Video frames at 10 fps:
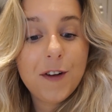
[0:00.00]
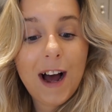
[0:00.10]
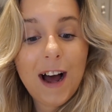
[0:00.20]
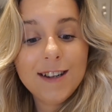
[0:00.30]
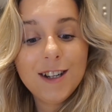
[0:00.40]

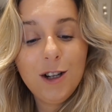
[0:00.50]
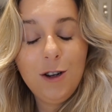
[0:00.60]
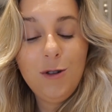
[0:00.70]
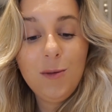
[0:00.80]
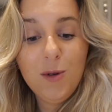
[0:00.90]
at
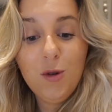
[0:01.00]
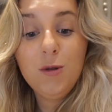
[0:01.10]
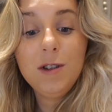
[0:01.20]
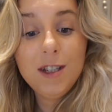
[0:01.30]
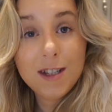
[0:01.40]
Lunar
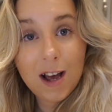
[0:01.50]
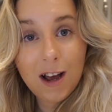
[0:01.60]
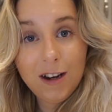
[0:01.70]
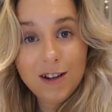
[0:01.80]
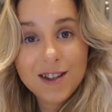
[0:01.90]
Moon
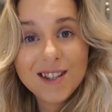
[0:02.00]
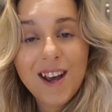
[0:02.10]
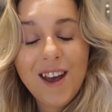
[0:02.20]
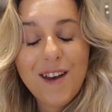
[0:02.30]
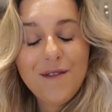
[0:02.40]
Designs
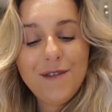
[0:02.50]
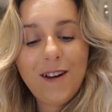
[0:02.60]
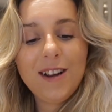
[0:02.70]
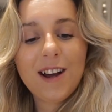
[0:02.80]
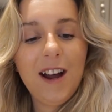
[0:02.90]

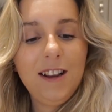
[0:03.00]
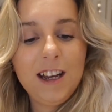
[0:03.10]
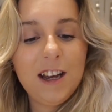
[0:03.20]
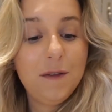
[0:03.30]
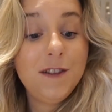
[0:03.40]
very kindly
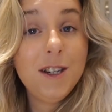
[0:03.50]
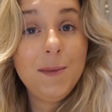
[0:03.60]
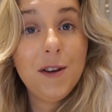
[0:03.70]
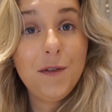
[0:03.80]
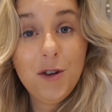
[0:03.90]
gifted
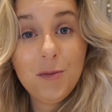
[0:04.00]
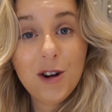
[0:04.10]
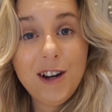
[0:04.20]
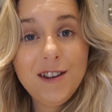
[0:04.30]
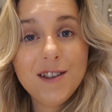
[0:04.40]
me a few
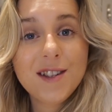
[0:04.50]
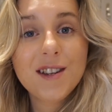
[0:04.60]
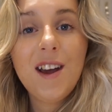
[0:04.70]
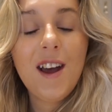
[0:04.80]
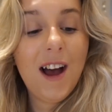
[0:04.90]

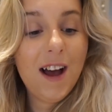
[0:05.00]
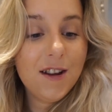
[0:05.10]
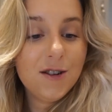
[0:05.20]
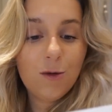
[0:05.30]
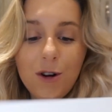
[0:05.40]
prints,
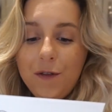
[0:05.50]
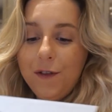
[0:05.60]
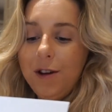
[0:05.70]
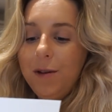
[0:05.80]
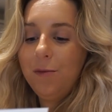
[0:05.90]
and one of
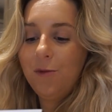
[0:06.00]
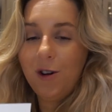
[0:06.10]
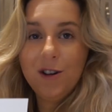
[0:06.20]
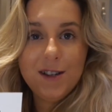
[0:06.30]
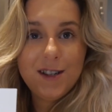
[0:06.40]
them
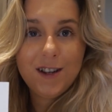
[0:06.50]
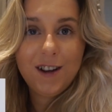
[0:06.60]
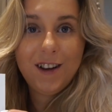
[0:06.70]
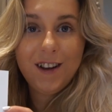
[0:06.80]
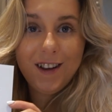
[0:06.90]
was
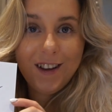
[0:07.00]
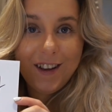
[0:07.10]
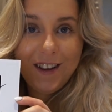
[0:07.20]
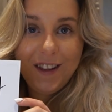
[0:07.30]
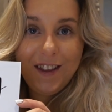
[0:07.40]

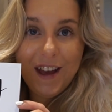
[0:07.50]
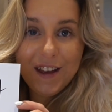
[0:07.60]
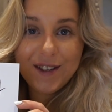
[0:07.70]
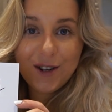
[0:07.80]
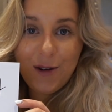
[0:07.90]

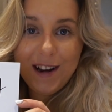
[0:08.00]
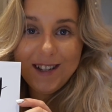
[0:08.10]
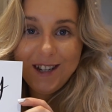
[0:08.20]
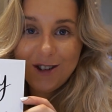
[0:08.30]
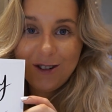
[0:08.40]
this
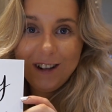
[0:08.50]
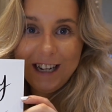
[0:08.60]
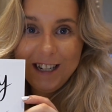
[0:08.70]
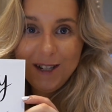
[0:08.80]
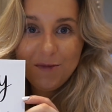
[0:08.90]
crazy dog
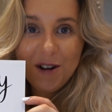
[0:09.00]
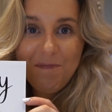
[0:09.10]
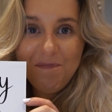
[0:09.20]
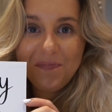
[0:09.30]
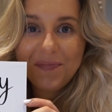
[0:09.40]
lady print.